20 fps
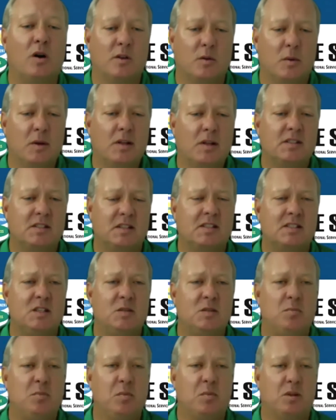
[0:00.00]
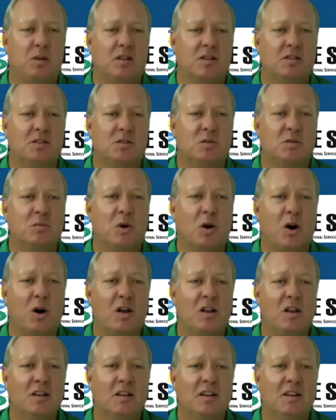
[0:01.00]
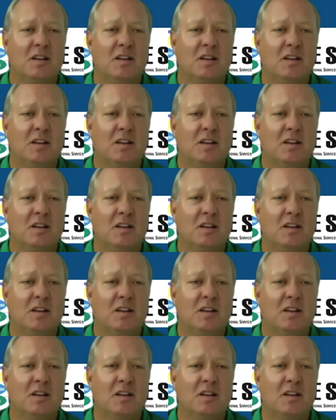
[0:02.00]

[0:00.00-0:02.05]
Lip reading: There were about 60 people on the Zoom call